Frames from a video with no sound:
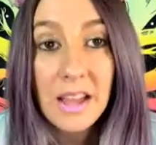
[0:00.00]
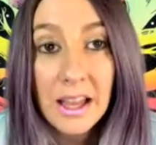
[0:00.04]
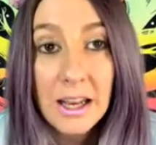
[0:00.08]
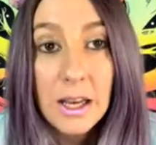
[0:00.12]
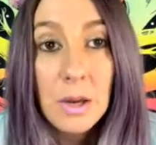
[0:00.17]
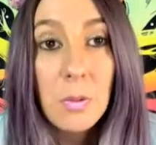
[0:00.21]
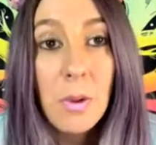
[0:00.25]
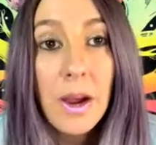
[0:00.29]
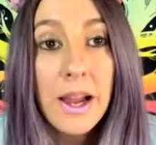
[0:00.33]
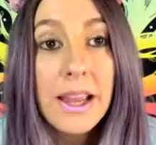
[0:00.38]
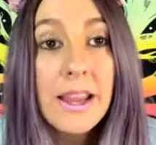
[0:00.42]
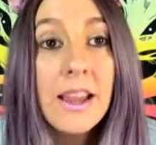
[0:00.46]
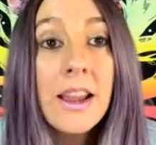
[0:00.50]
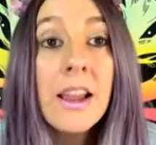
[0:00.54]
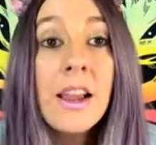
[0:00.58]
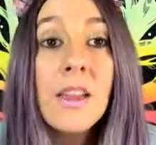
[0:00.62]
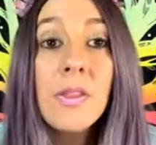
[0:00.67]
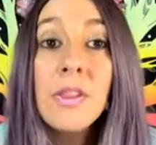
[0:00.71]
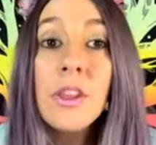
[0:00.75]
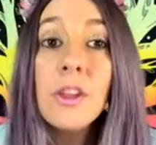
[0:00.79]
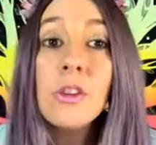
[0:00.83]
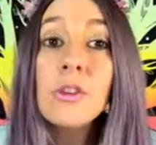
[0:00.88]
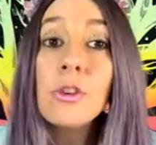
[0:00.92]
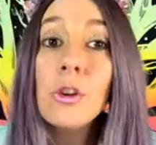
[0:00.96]
anyway.
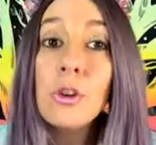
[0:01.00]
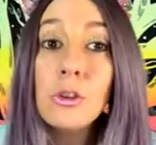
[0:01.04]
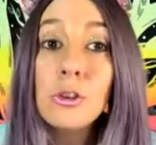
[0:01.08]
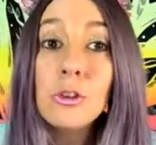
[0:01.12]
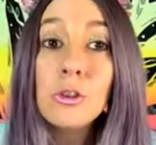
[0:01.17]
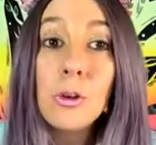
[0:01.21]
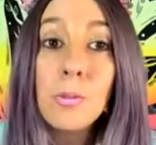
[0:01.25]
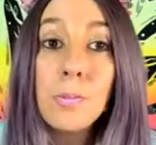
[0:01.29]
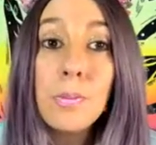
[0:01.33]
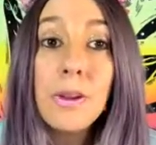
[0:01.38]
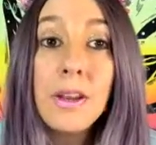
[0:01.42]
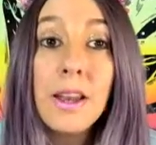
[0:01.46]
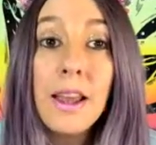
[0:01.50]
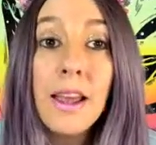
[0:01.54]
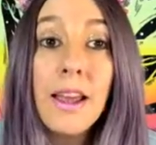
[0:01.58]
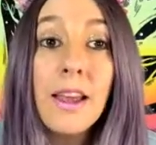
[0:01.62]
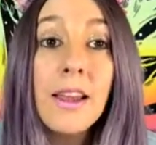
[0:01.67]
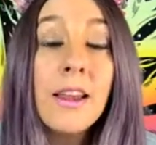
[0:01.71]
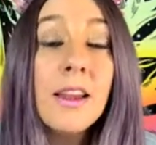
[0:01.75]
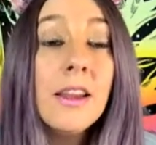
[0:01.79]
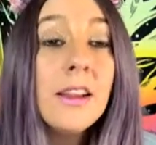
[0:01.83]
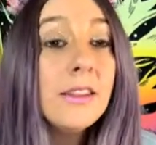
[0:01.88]
There's no stopping it.